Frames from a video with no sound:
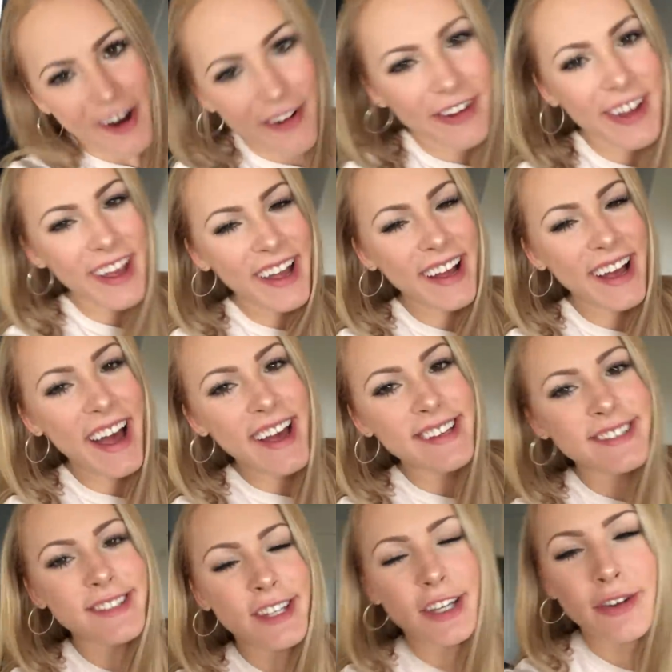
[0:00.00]
Okay
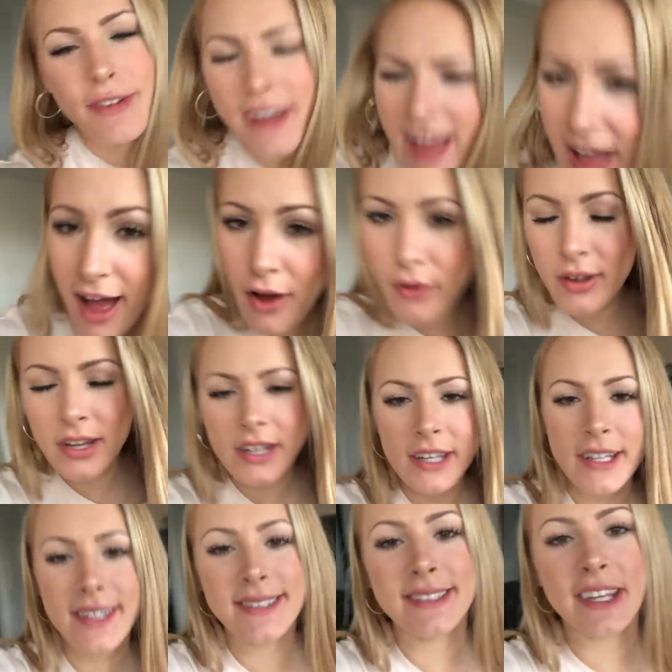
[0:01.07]
guys, so now
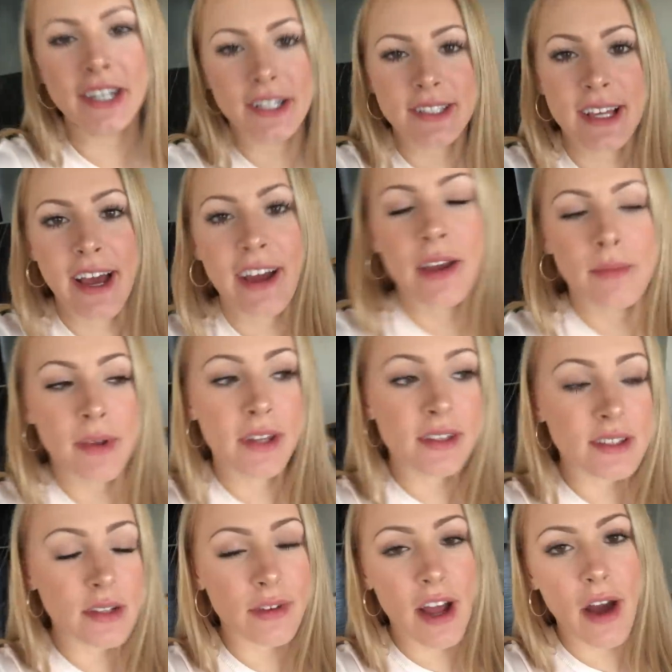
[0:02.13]
it is dinner time. It
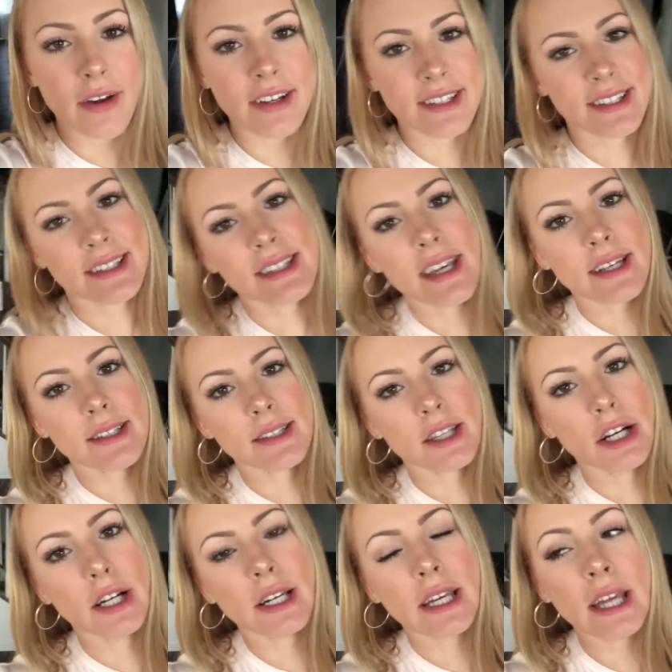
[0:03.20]
is around
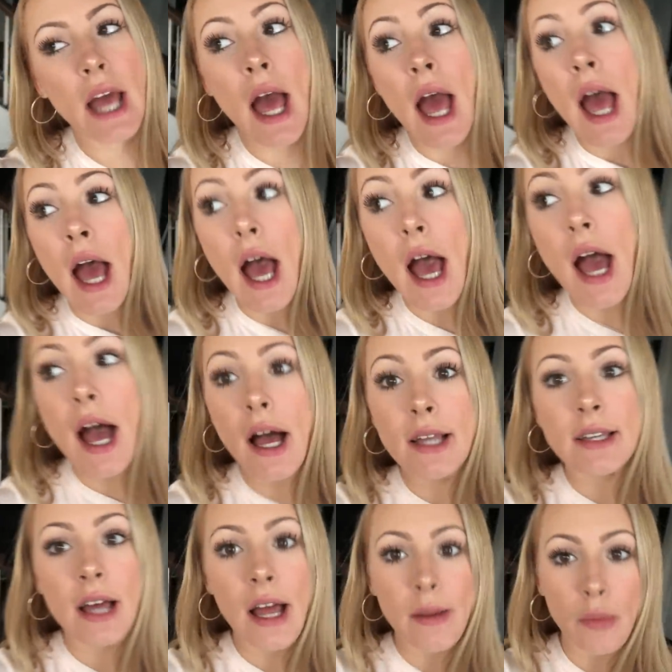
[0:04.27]
6:30
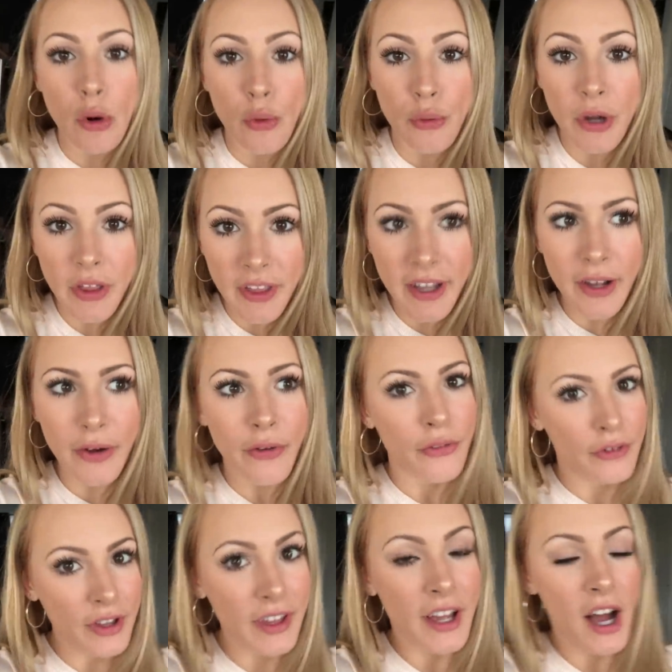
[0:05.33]
and I'm
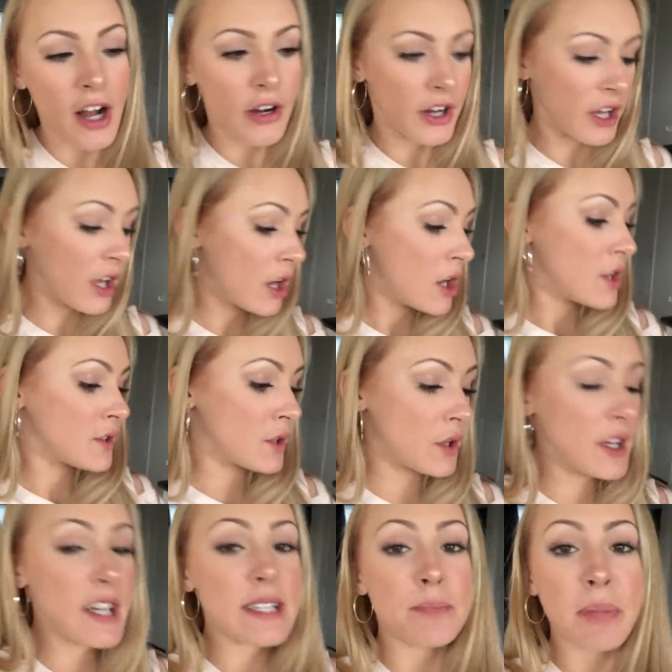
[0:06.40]
really hungry. So
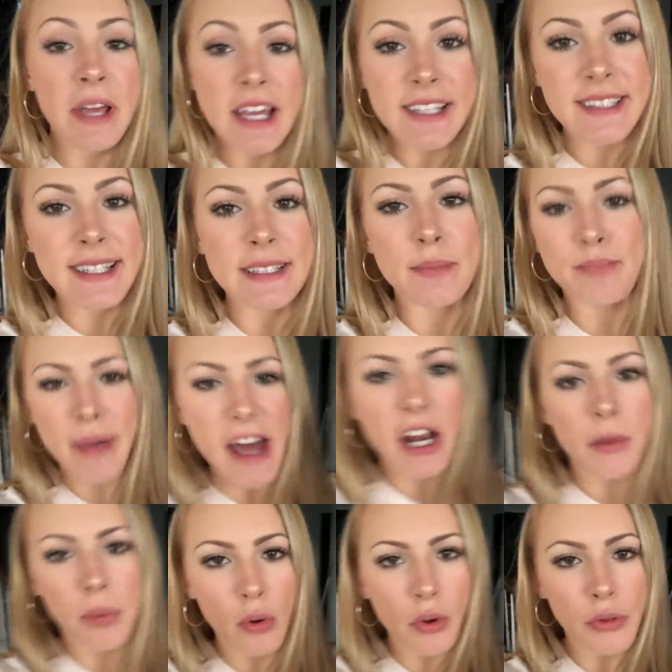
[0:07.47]
these pizzas
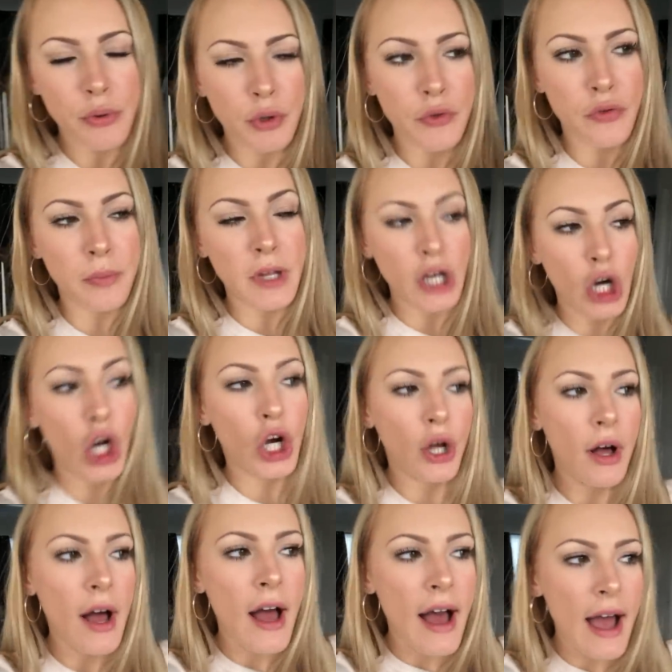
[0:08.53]
better pull through for me,
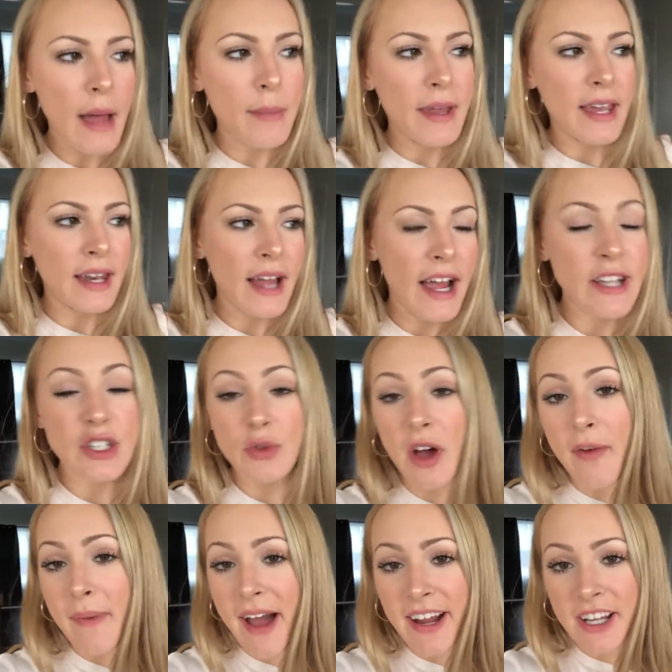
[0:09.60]
girl. I mean, I do
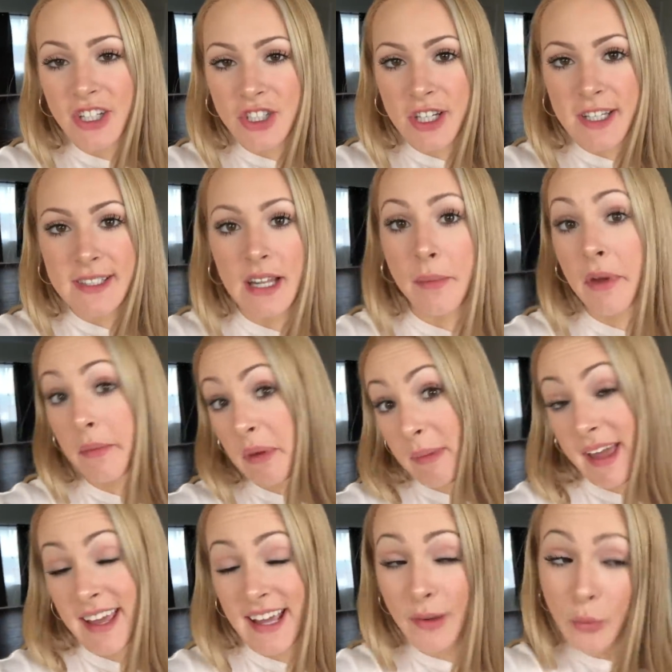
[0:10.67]
have mac and cheese that I'm gonna be
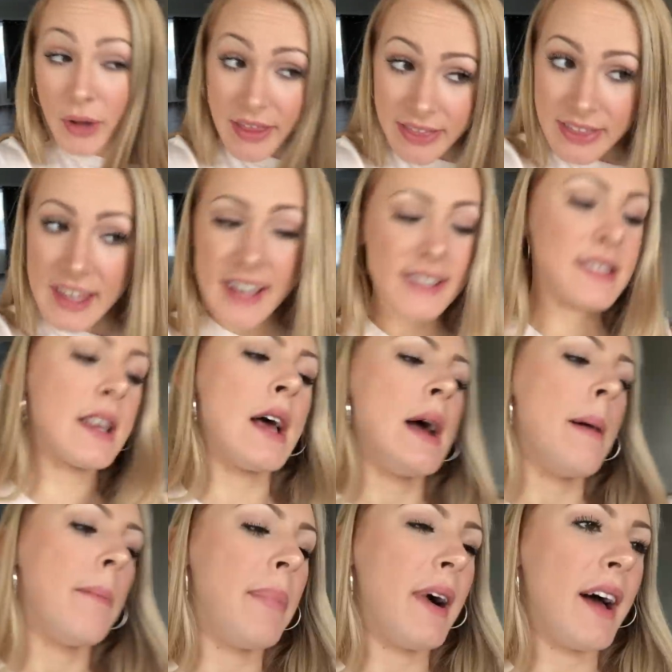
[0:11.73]
making with this,
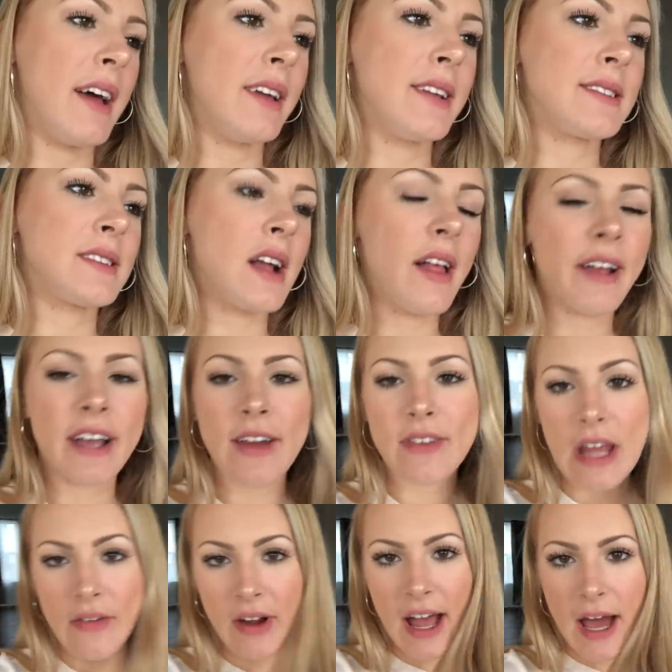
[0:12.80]
but it's not like I've
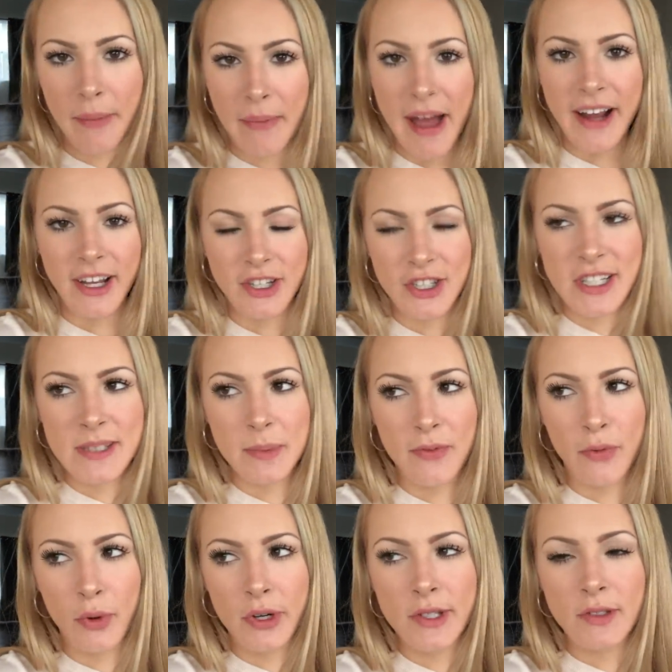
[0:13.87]
never had mac and cheese
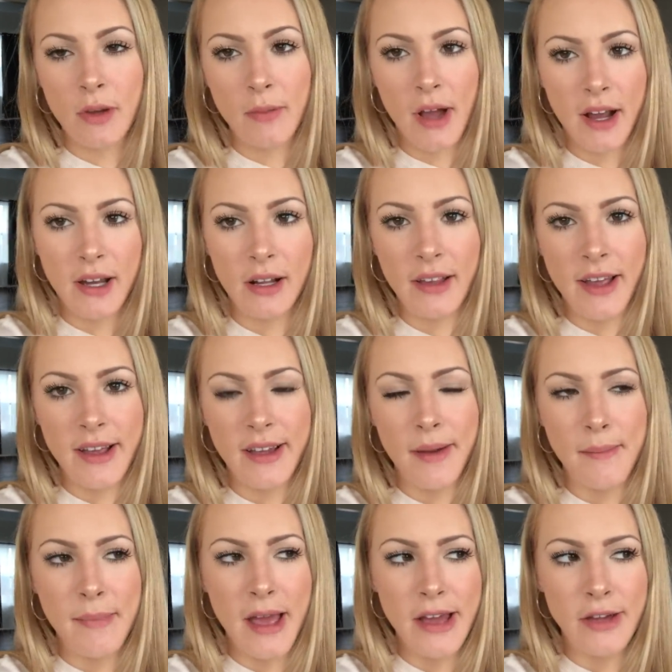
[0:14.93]
before, so I'm not gonna like
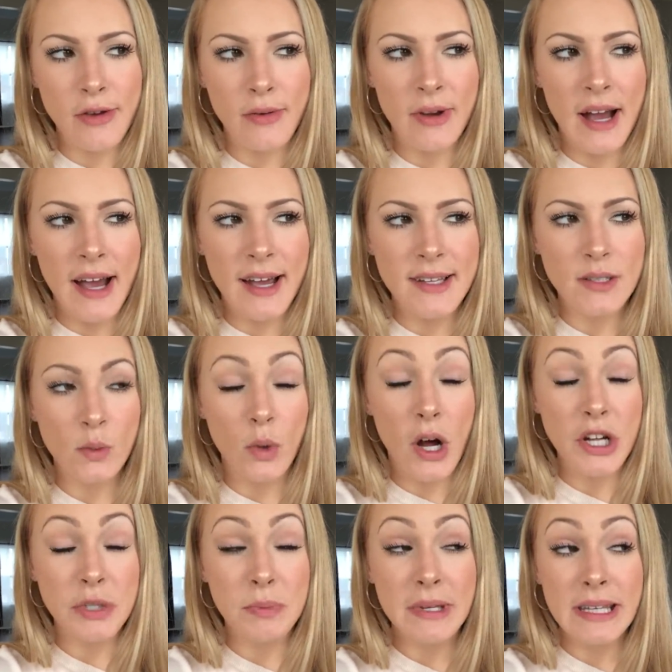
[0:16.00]
make you guys
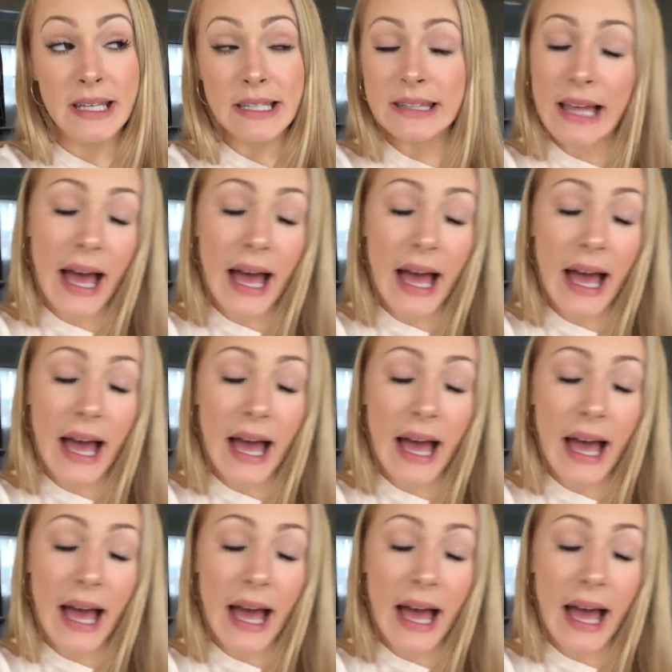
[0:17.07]
watch me eat